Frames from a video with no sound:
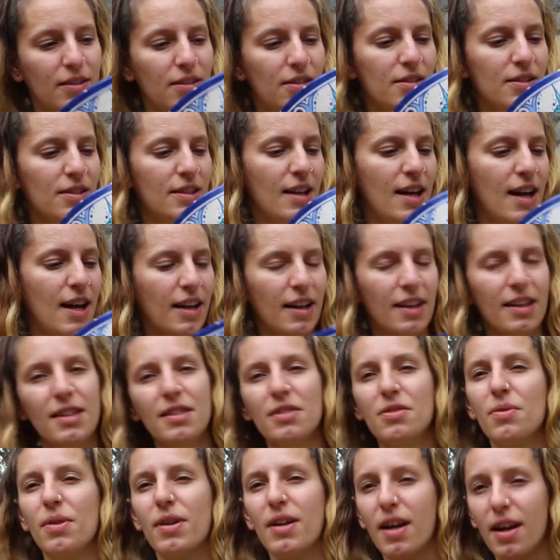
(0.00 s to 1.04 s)
Just like, I think
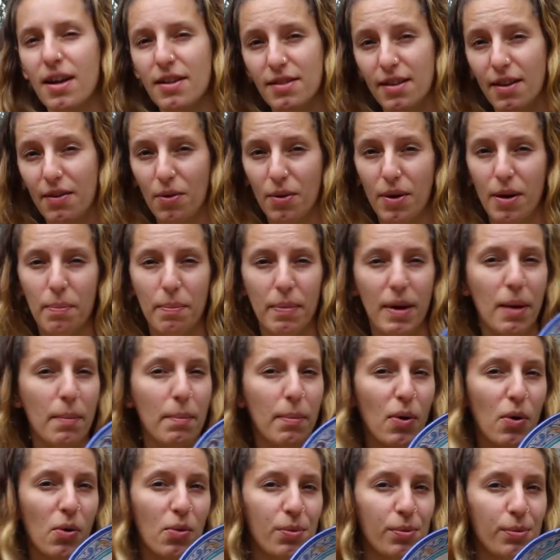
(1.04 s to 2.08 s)
it's quite nice to have quite big
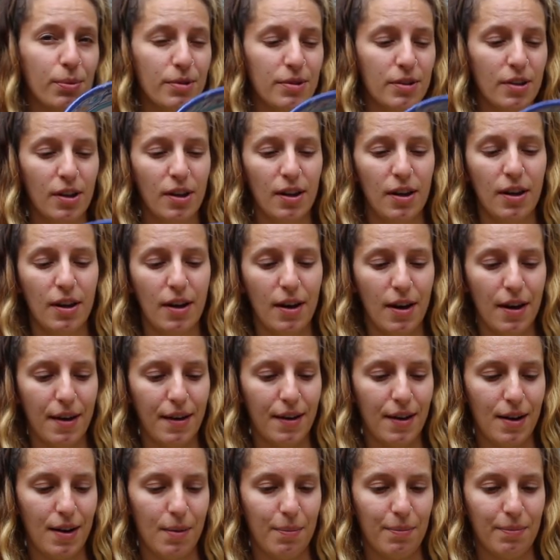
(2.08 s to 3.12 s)
bowls,
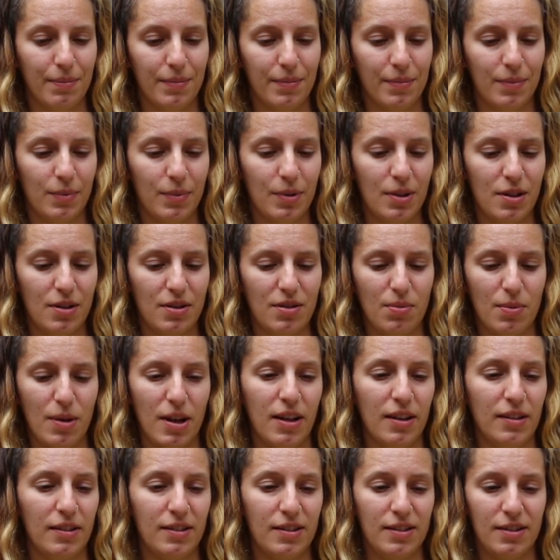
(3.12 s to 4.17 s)
um, as
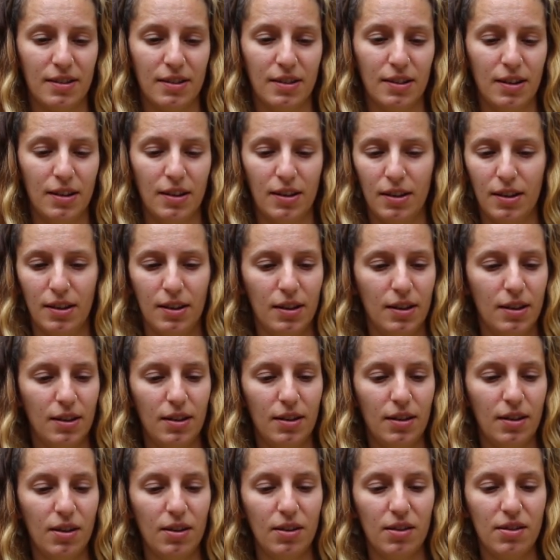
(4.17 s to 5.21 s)
well as,
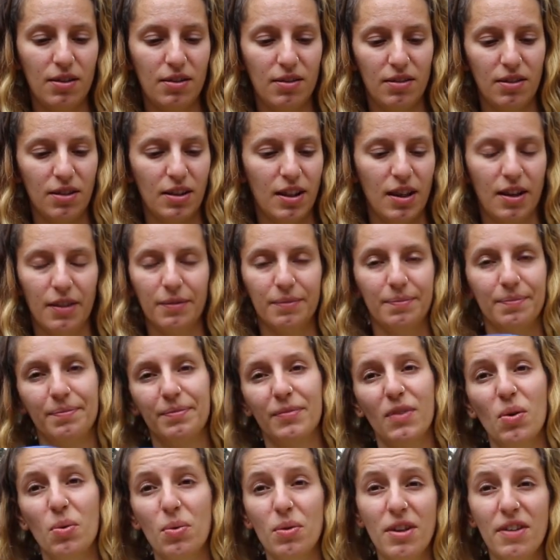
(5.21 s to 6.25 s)
you know,
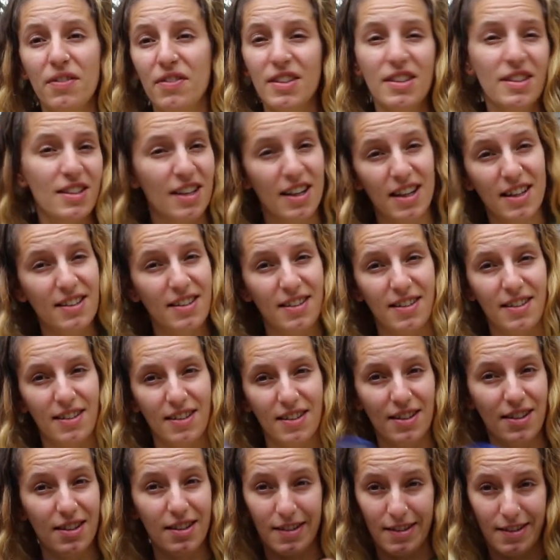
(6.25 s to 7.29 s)
all different sizes
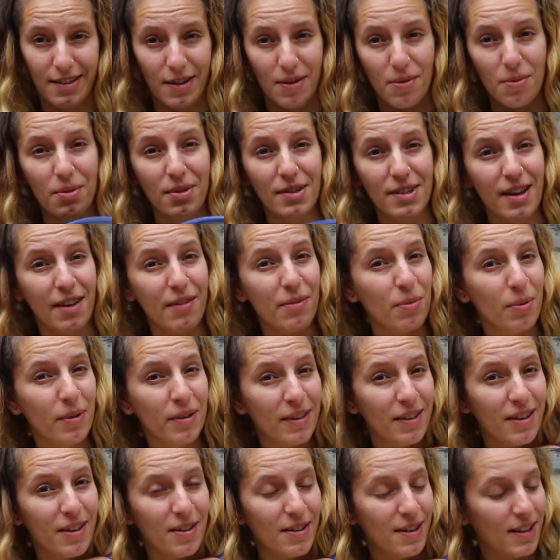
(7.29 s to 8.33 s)
is good, so you always have
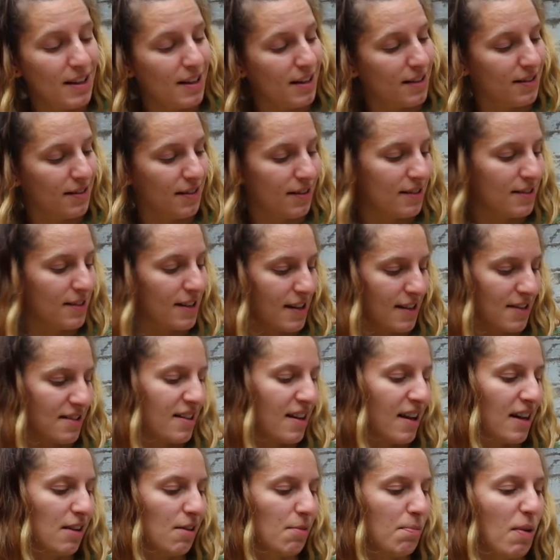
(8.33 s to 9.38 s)
one that you need. So it's like a
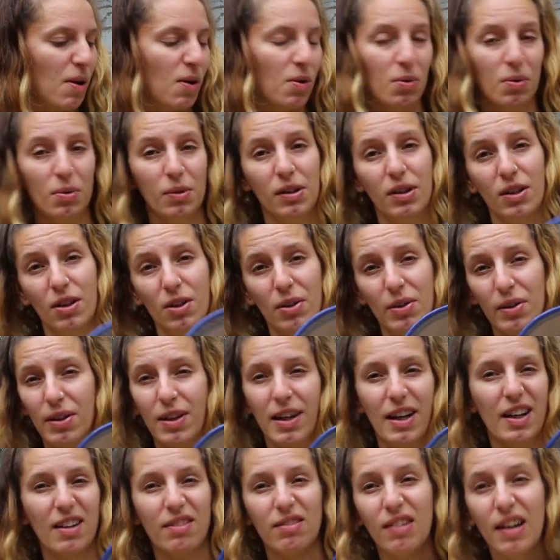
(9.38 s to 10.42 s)
salad bowl,
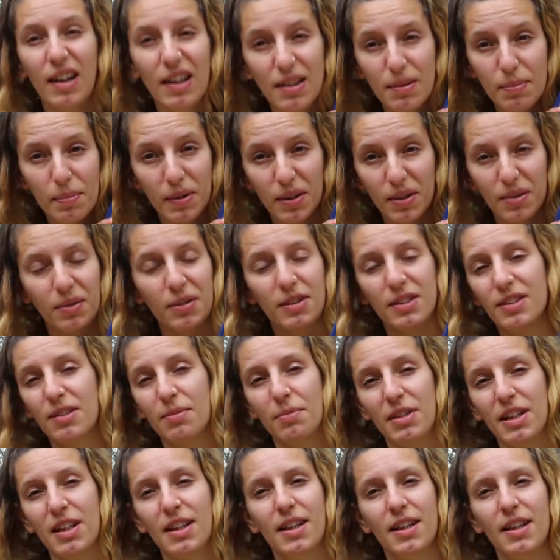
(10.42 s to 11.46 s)
like a rice bowl,
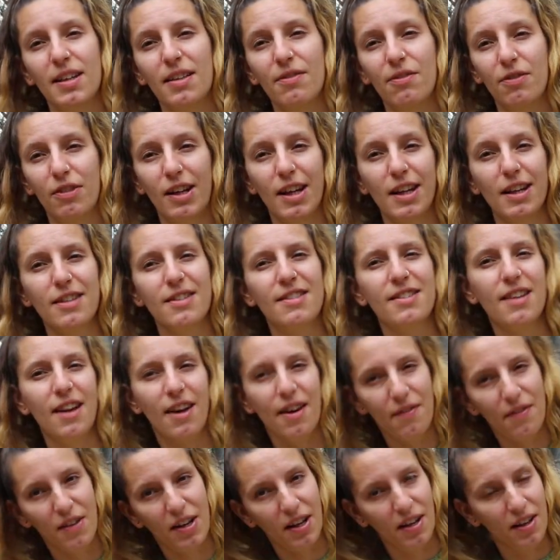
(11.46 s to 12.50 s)
something like that, for like
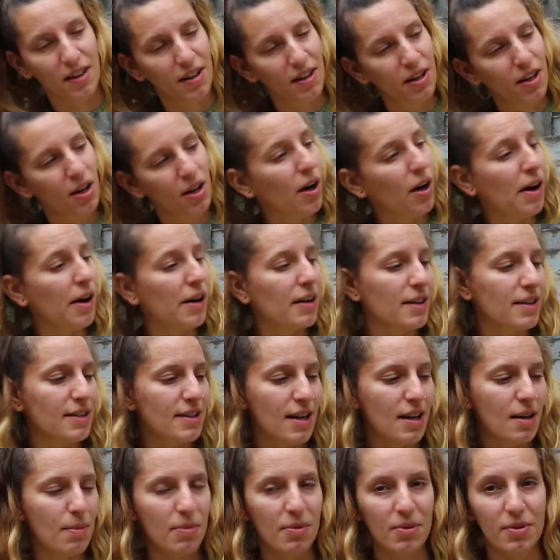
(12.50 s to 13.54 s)
serving on a
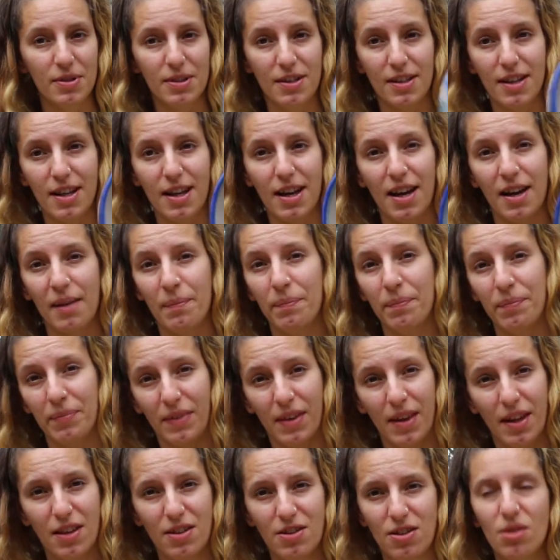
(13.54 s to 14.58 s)
table. So yeah,
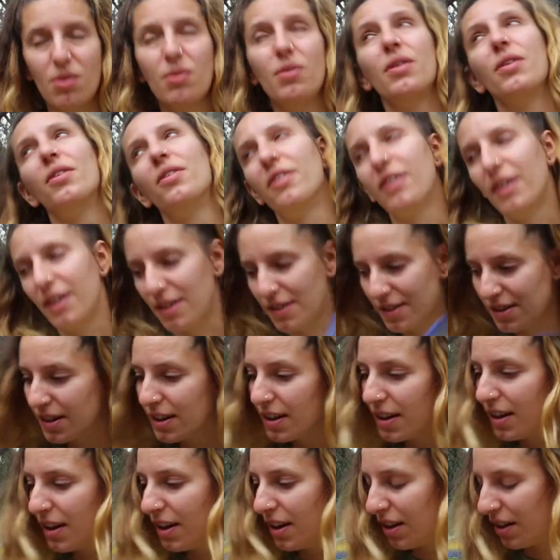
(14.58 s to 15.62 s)
two euros,
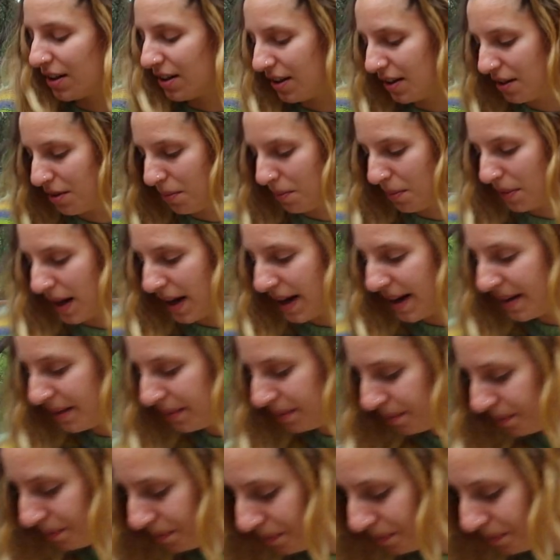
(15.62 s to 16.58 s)
can't complain.